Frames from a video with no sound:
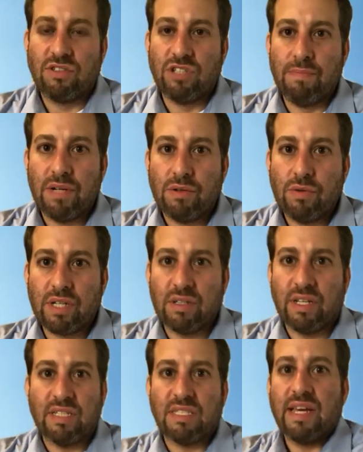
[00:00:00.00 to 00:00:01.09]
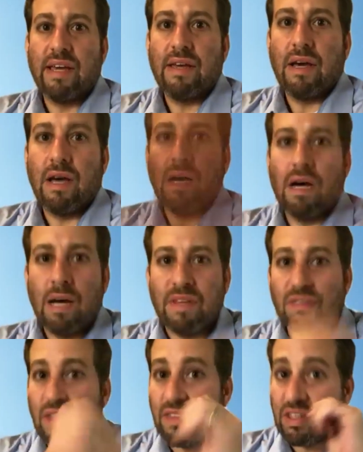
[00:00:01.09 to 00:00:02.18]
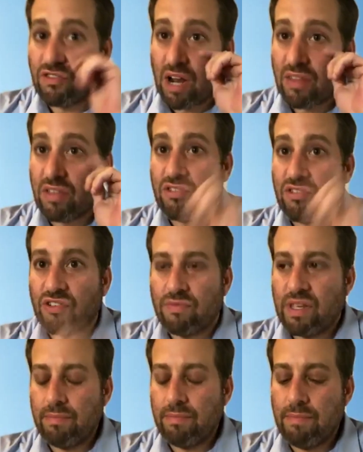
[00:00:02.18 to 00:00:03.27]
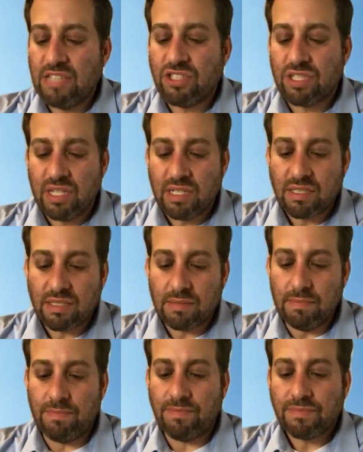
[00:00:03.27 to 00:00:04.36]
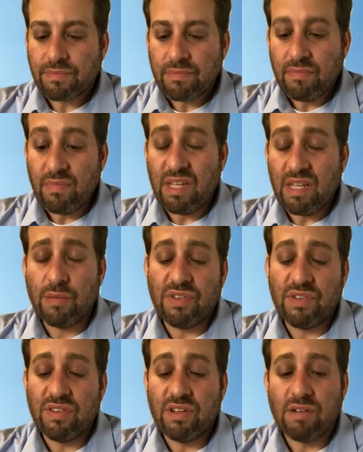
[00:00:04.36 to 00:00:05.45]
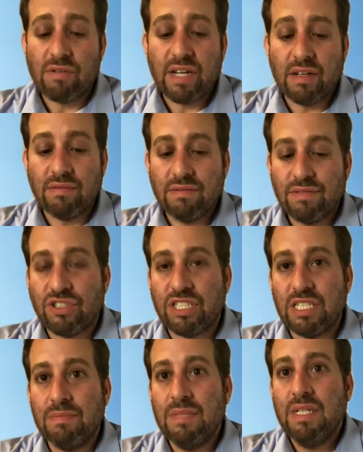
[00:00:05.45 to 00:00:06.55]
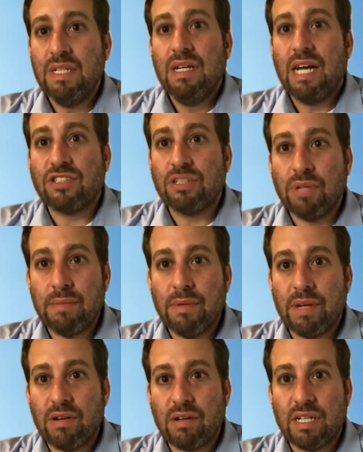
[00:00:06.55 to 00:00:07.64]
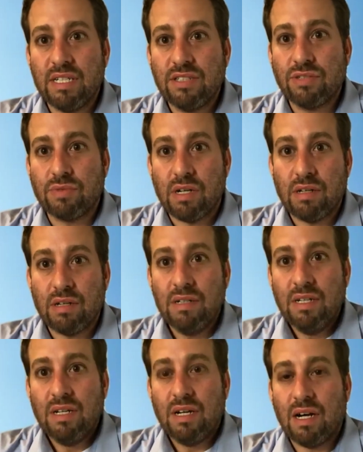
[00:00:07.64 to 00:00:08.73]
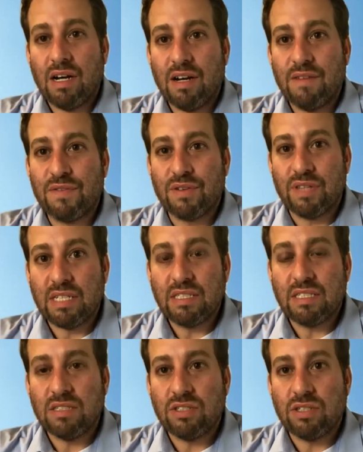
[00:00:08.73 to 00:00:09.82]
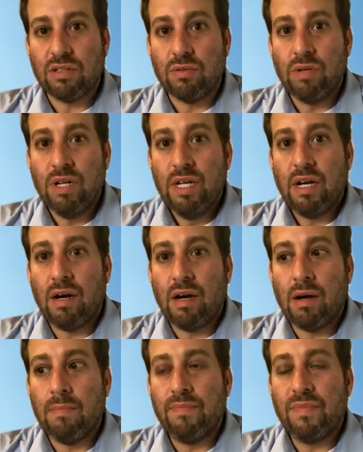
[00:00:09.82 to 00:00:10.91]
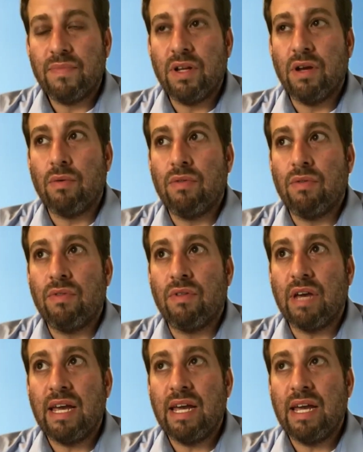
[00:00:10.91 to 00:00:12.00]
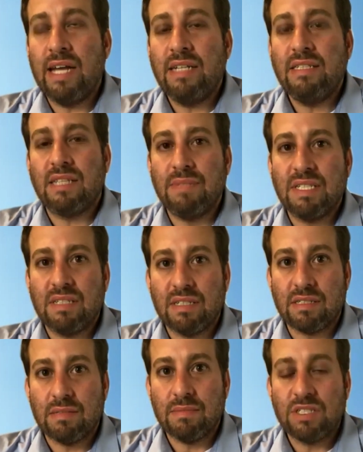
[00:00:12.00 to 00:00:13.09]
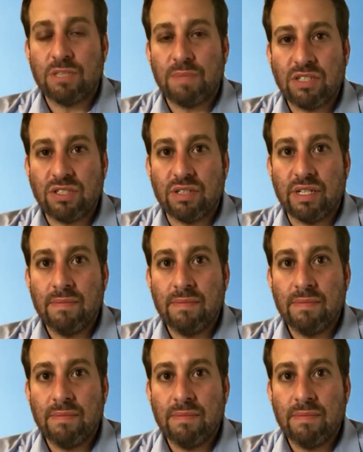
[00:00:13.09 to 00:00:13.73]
in quickly and say, I think Jonathan just mentioned this. We've seen the Iranian regime actually blame America and Israel for this. And so, the anti-Semitism especially